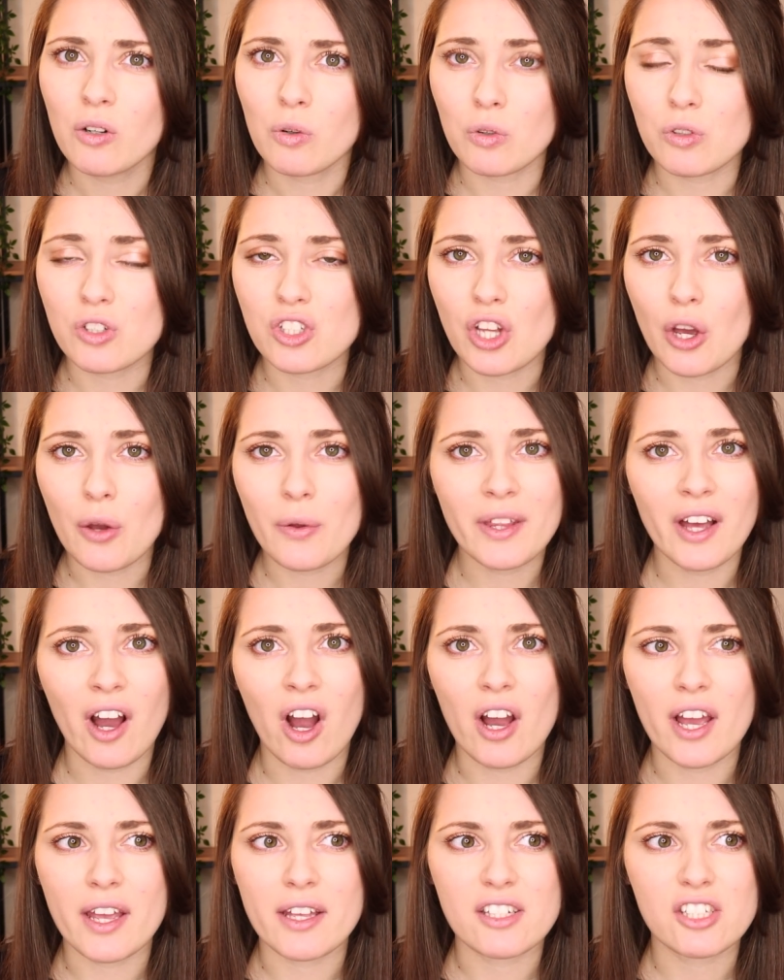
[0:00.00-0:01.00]
or so
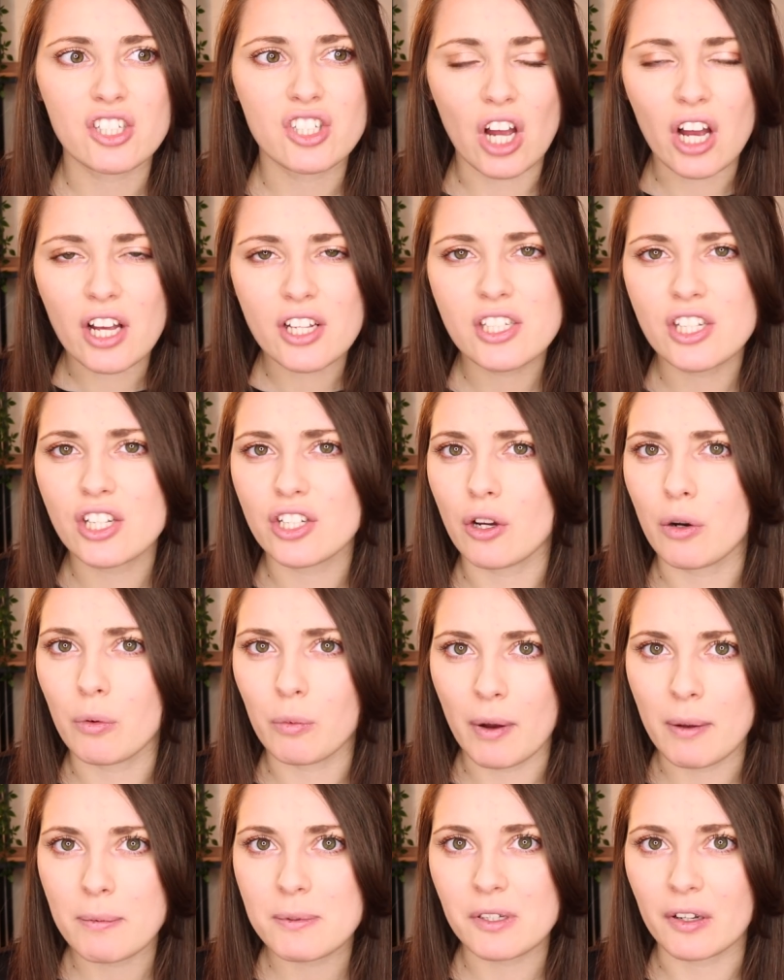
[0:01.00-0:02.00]
that I started a
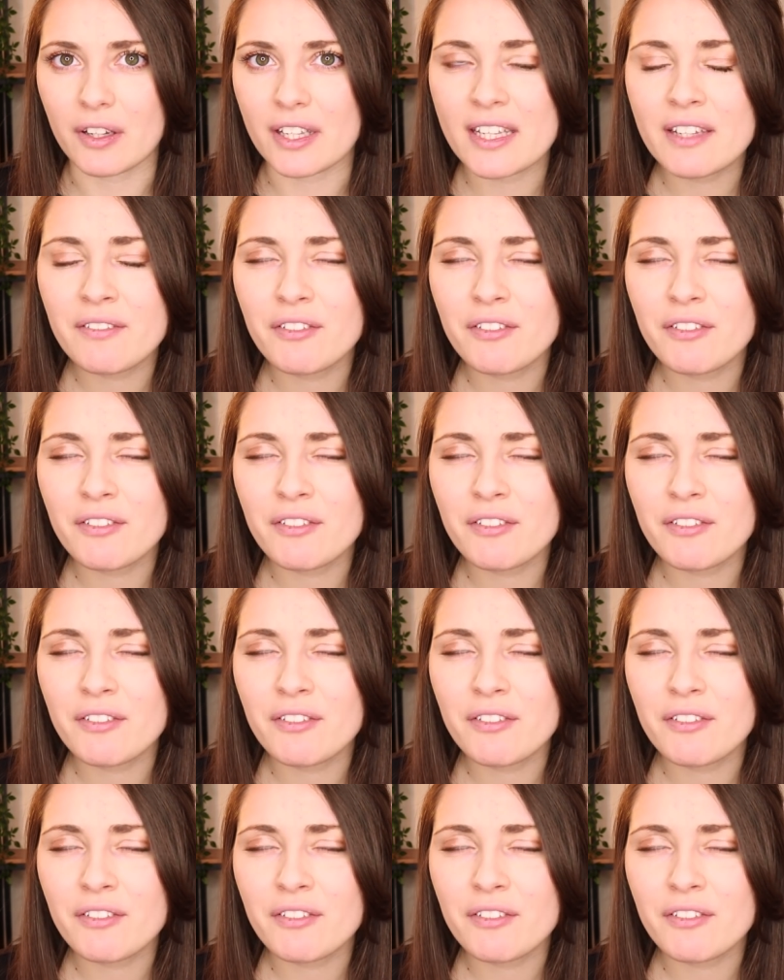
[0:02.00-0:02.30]
website,